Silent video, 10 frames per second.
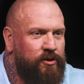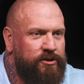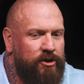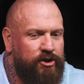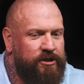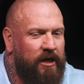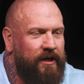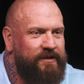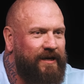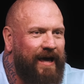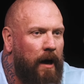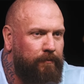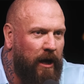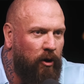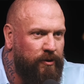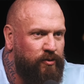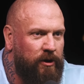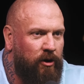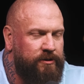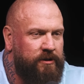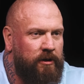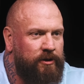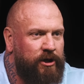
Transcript: it's not just that there's a gap now between Arsenal and